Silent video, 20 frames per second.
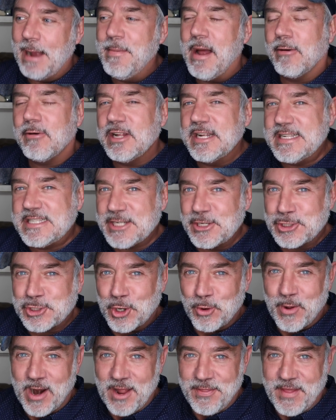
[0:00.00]
I'm not really so
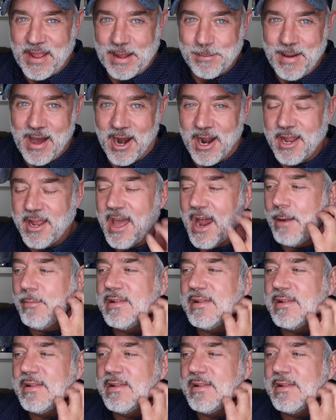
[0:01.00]
sure what I think about it yet.